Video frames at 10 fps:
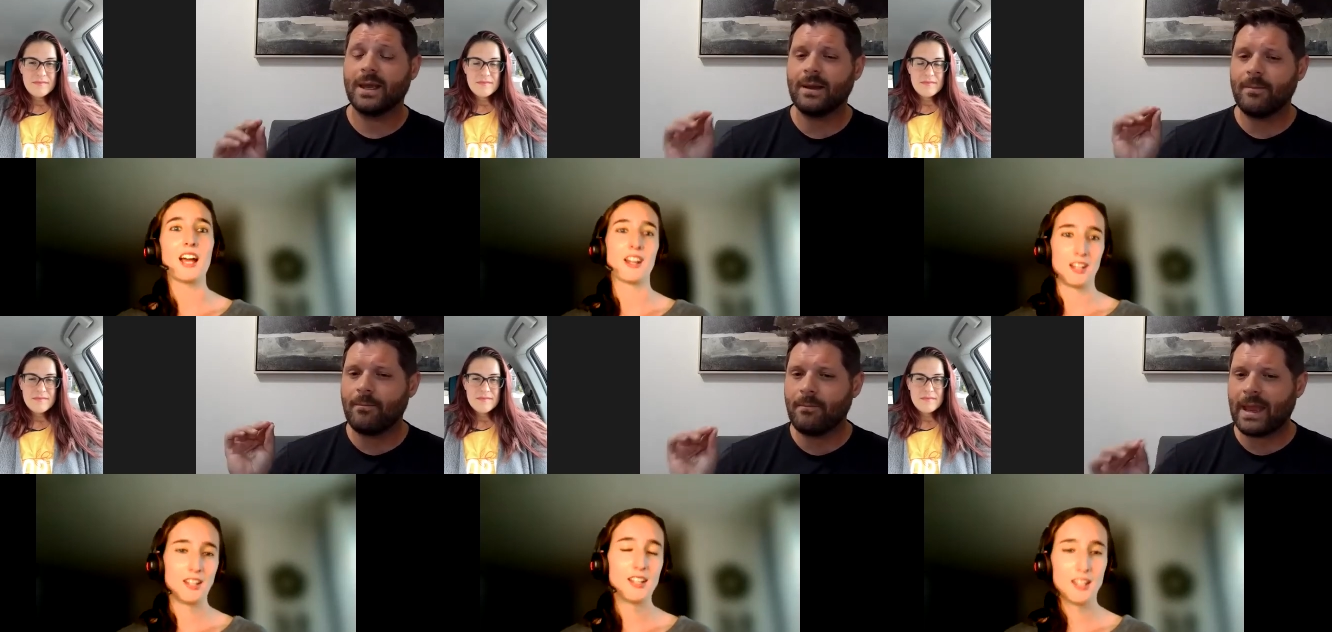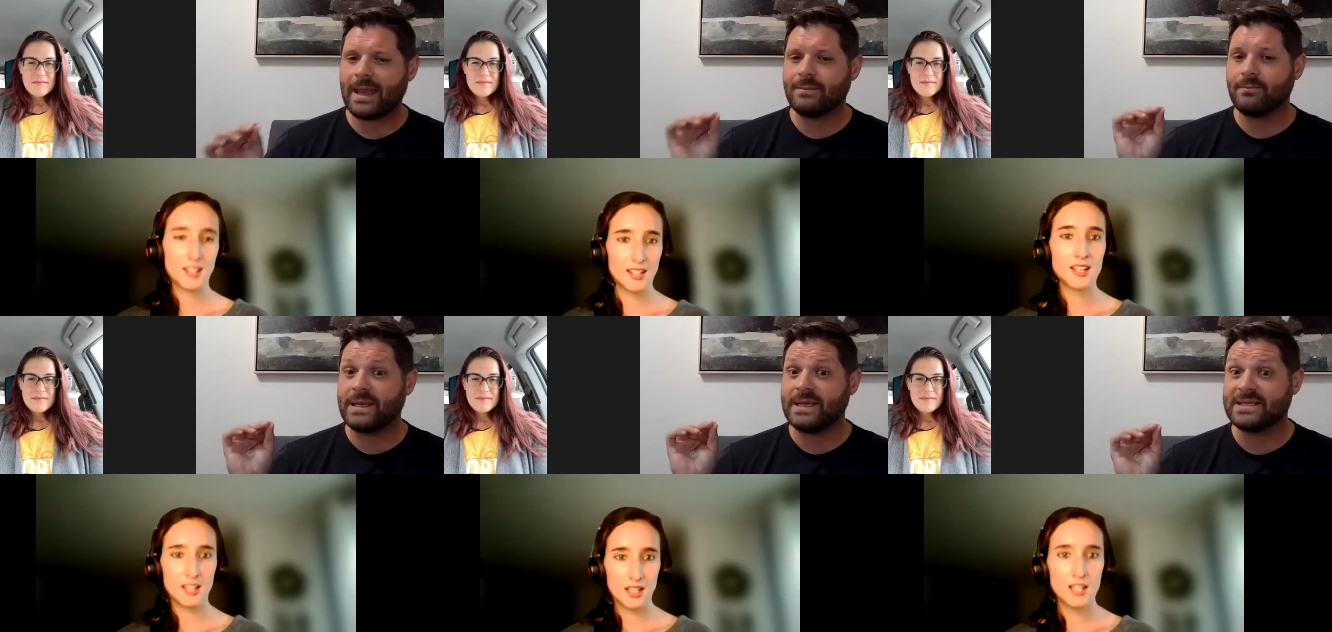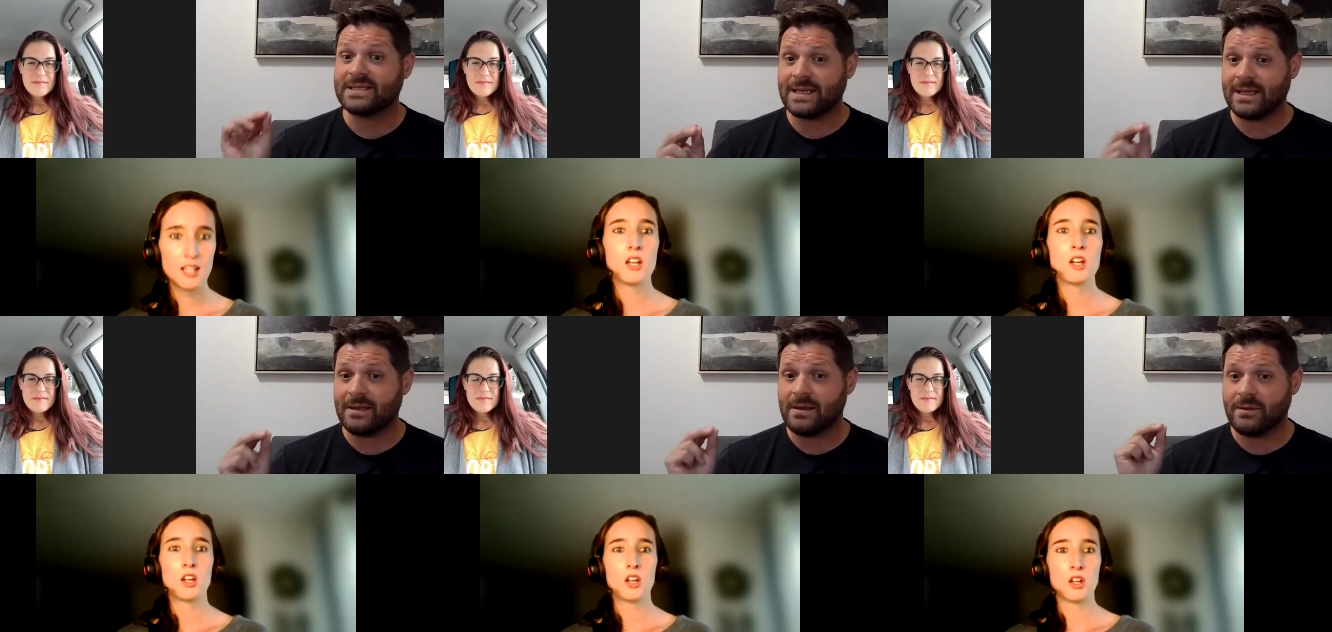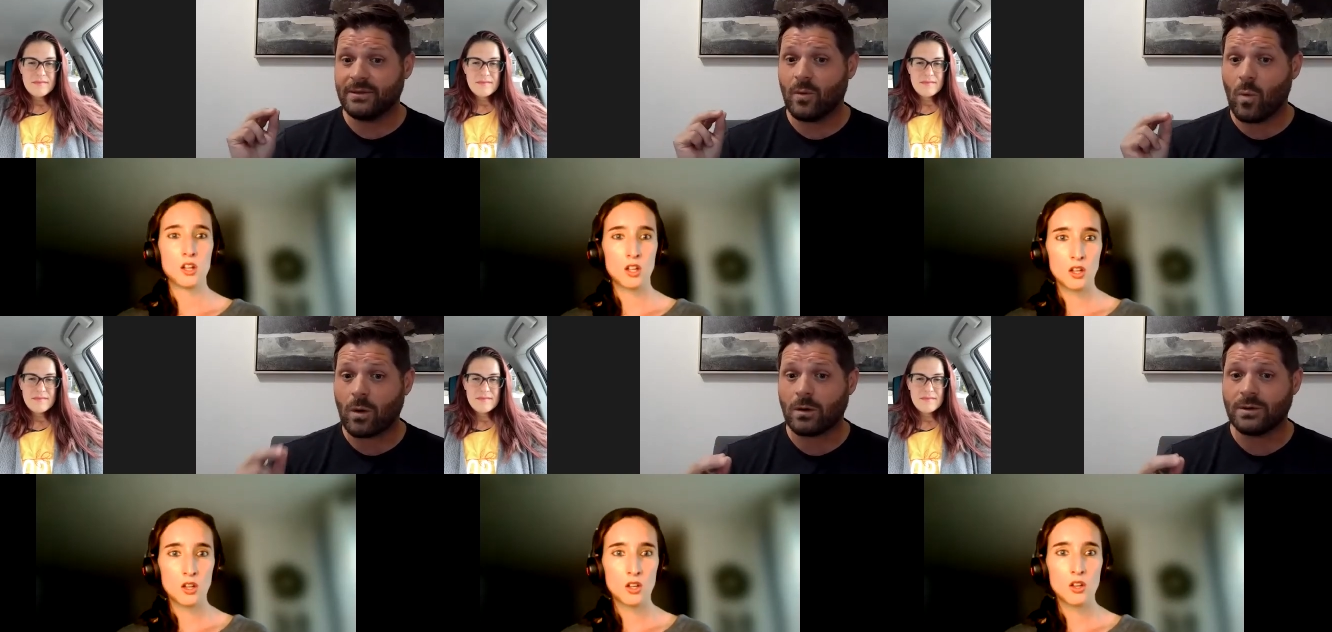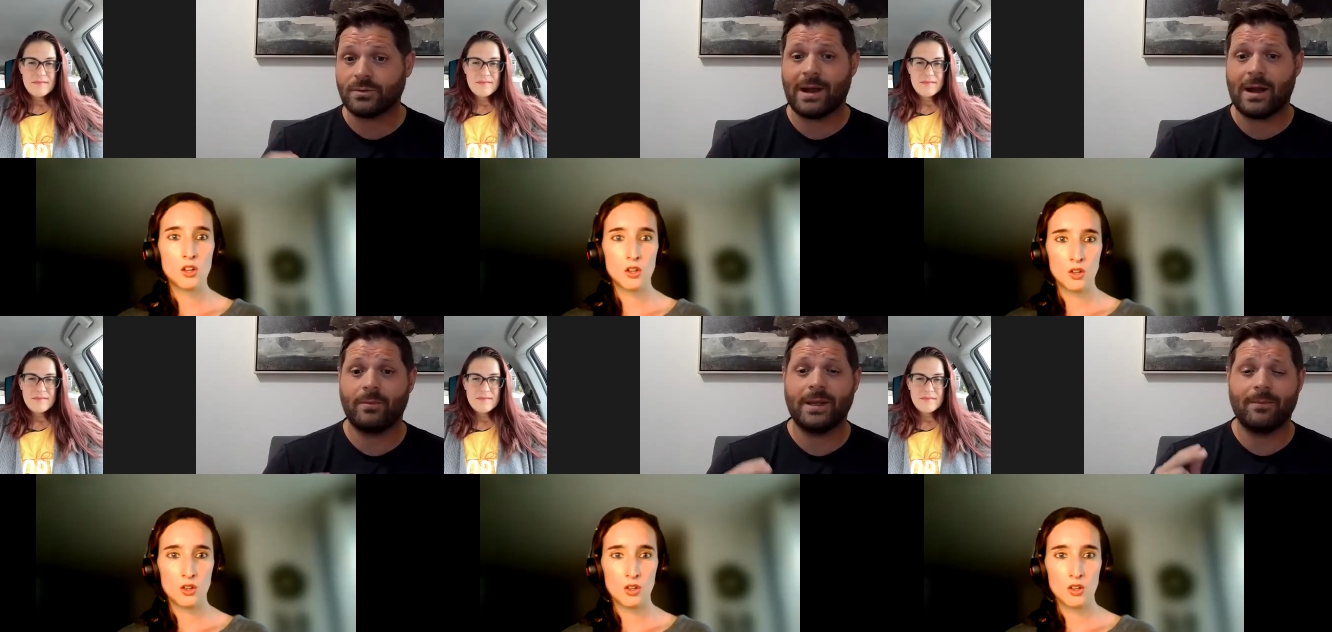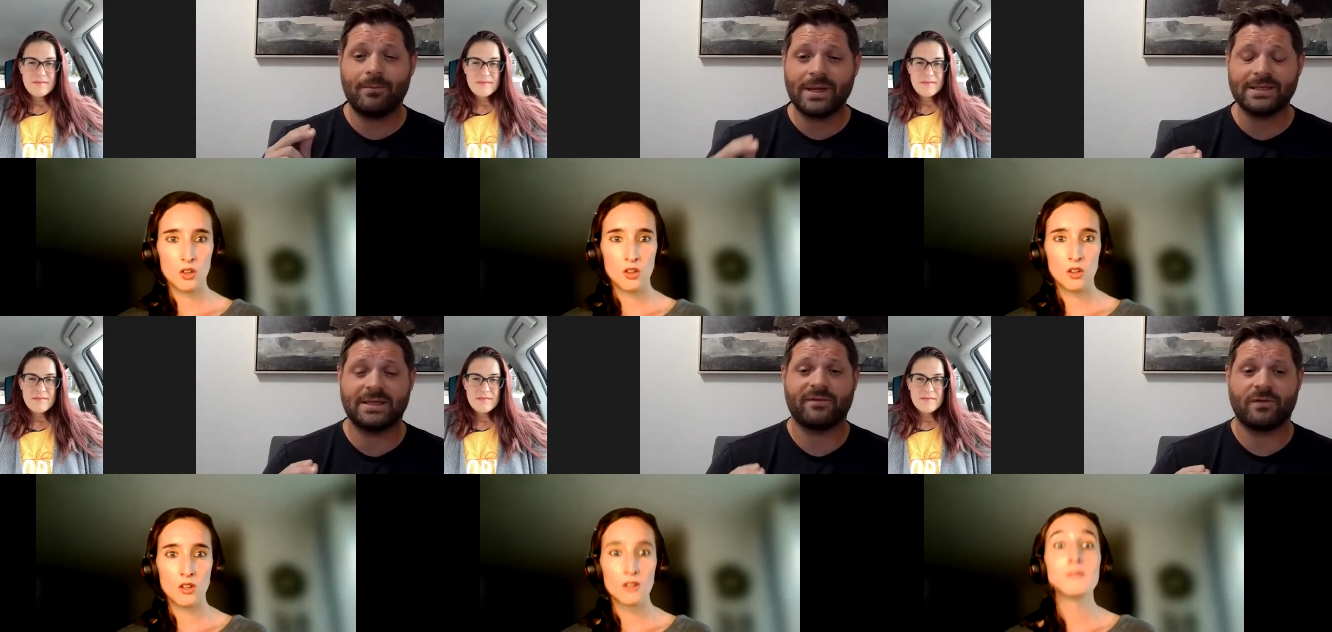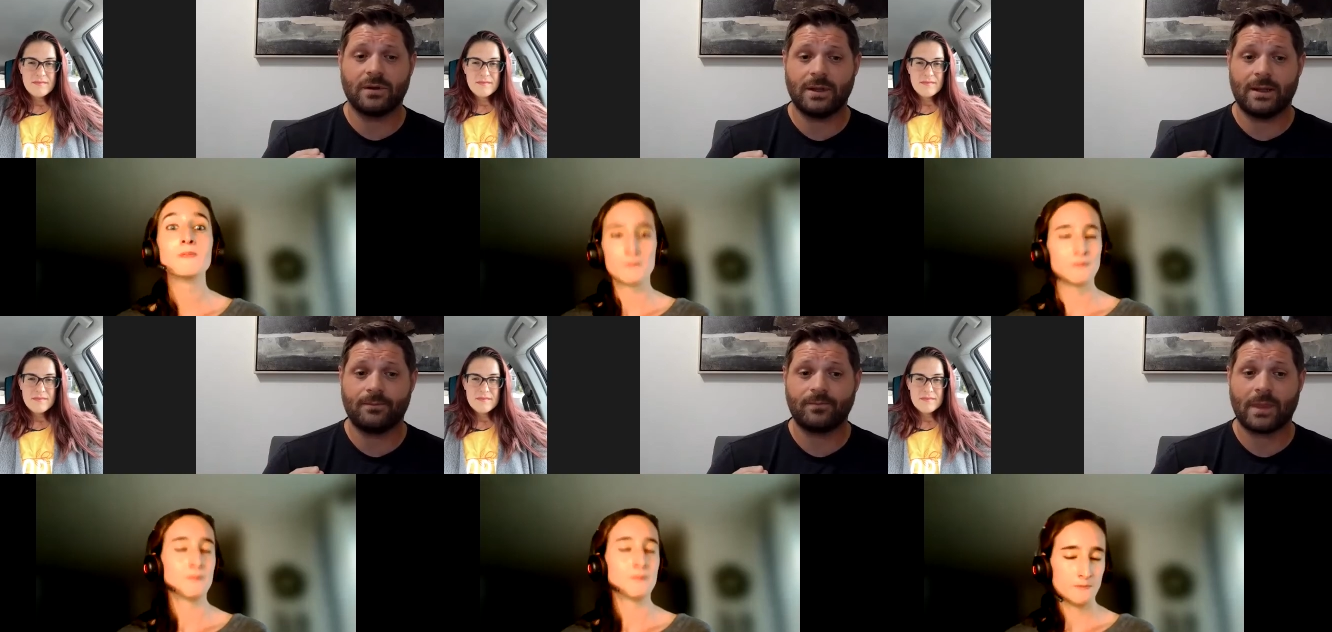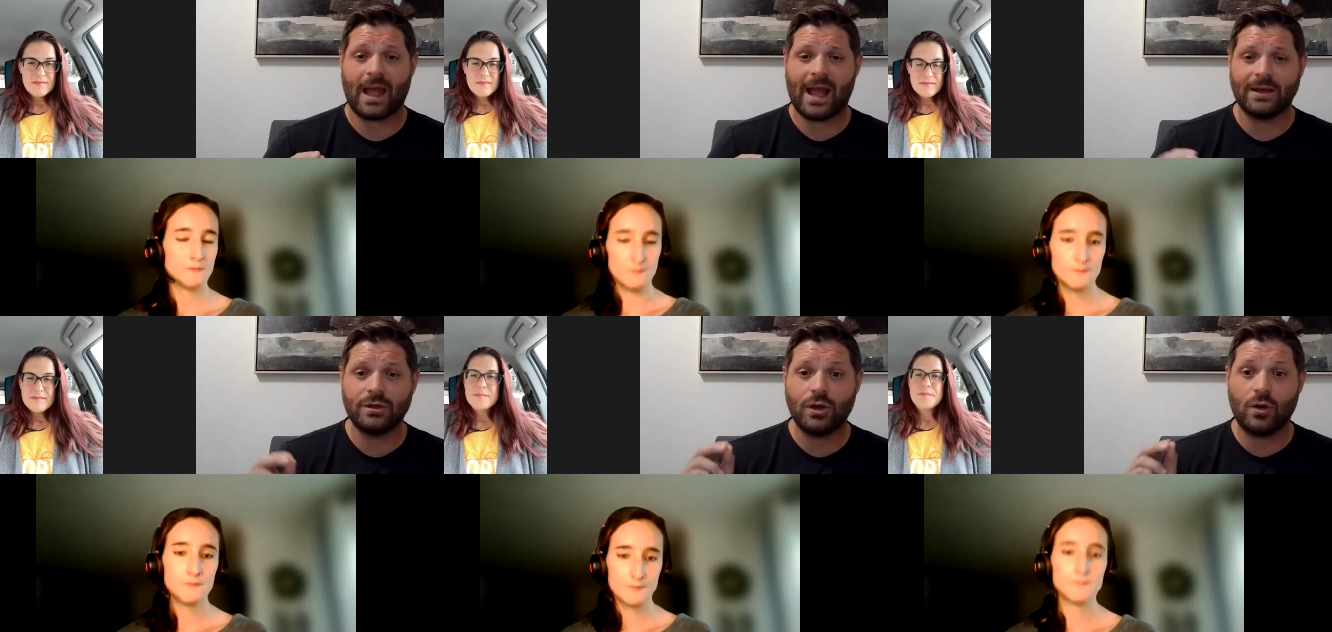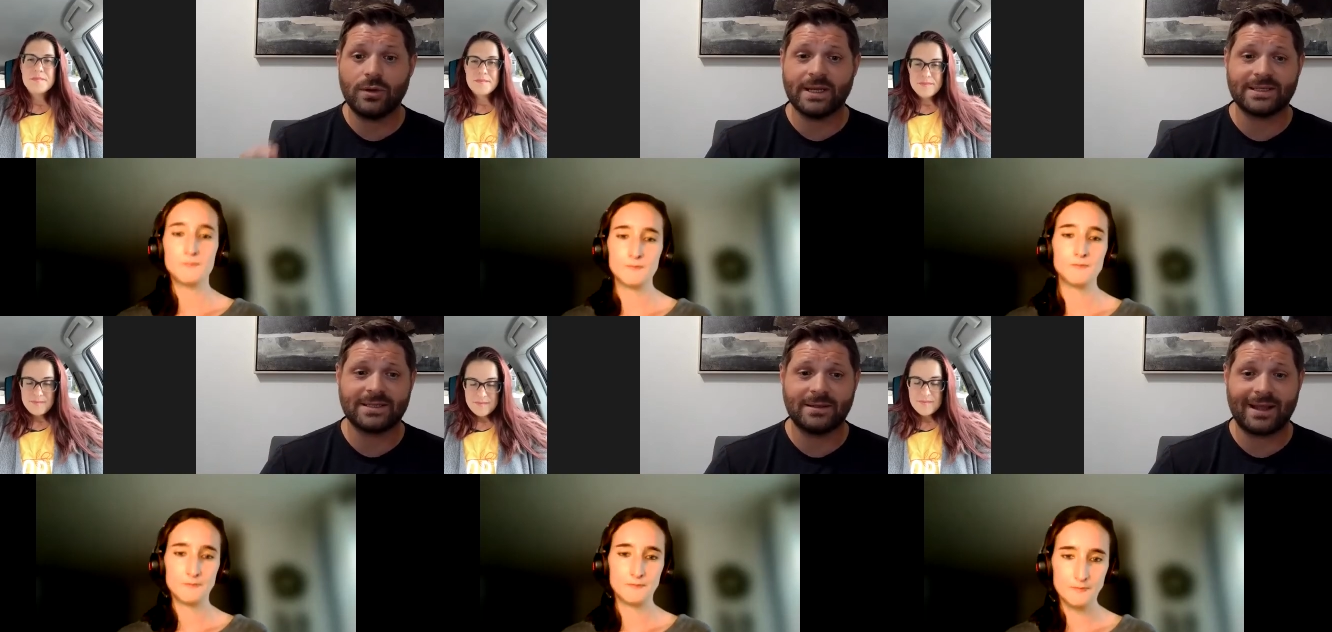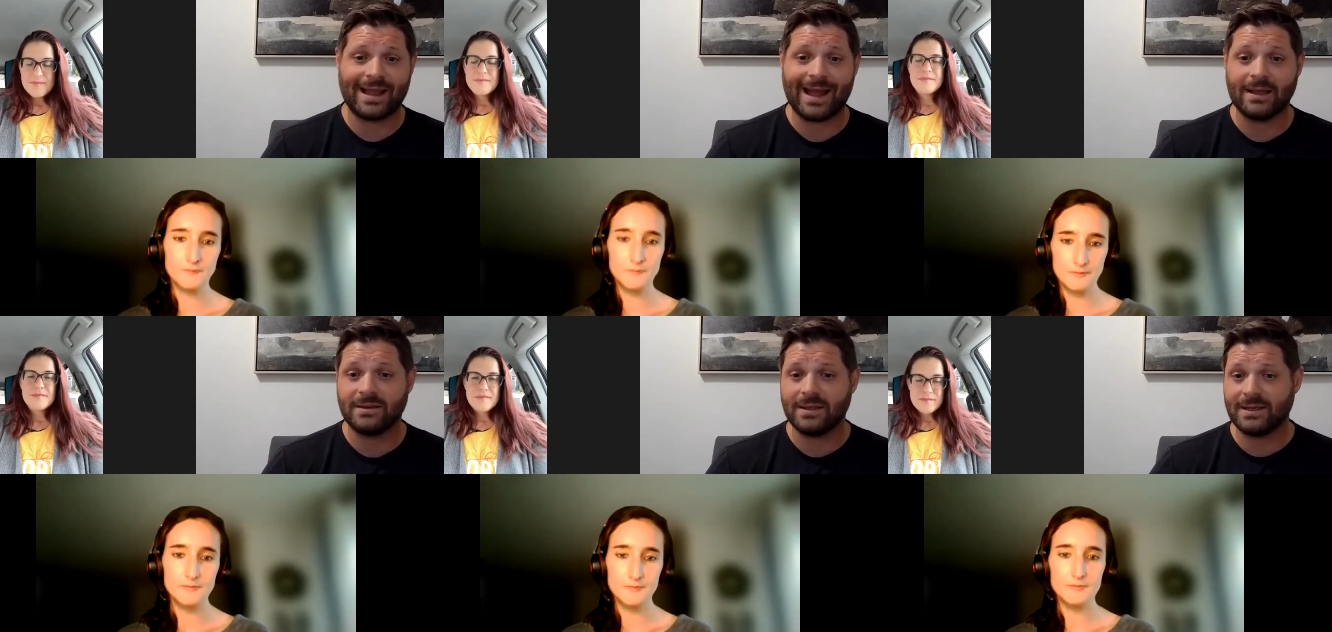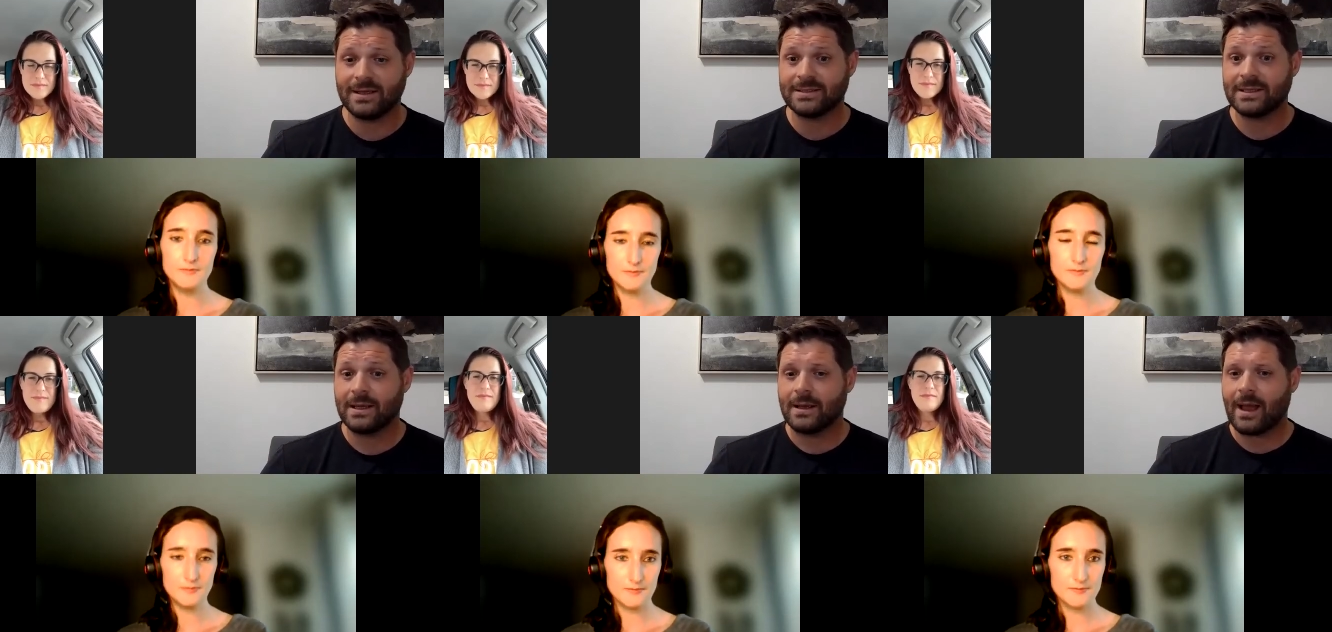Speaker 1: it made me see the world around me a bit differently i noticed the kind things